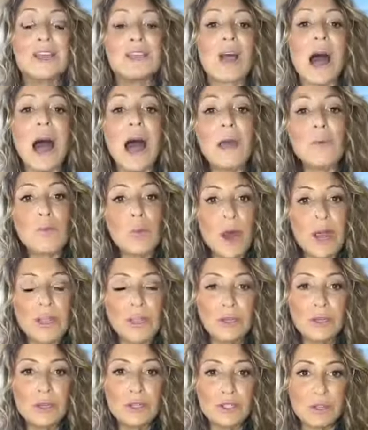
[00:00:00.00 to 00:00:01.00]
I want
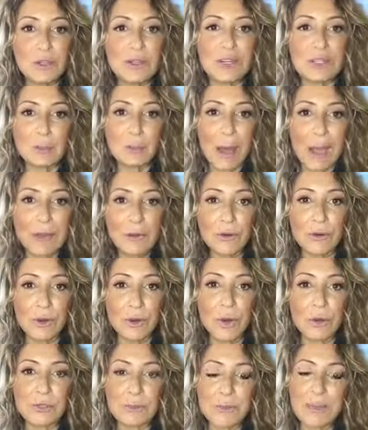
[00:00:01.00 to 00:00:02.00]
you to do these micro
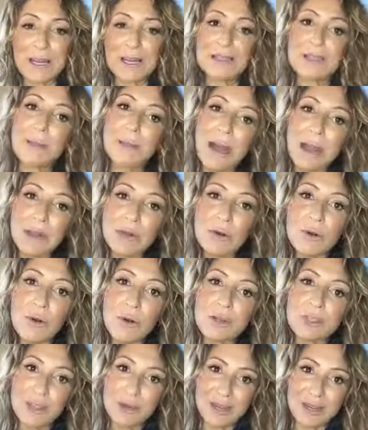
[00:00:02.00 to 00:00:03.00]
goals, because the micro
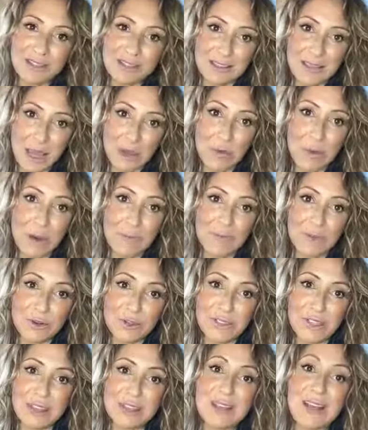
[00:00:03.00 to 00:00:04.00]
goals are going to set you up for
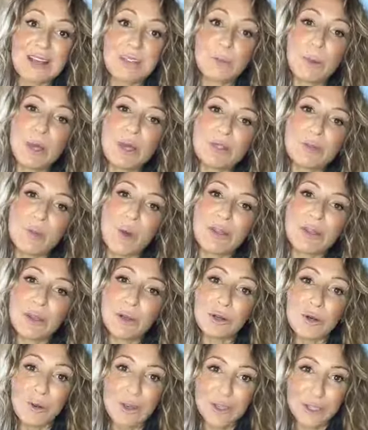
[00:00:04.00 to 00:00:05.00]
success, because what they're
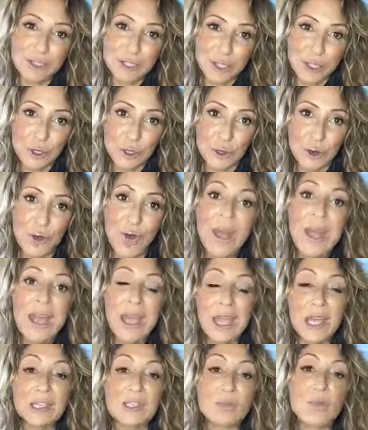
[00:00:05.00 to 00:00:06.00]
going to do
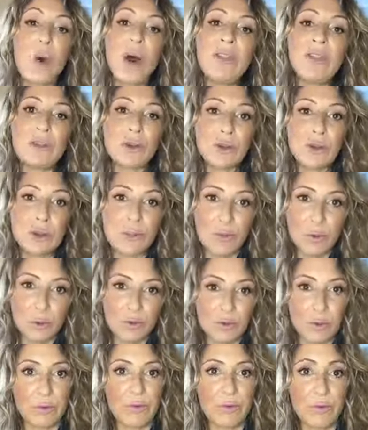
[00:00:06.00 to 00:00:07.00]
is, one, they're going to move
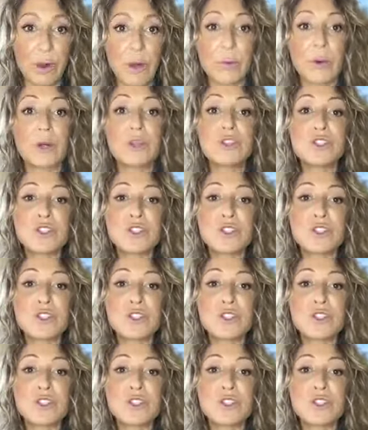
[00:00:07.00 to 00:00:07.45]
you forward.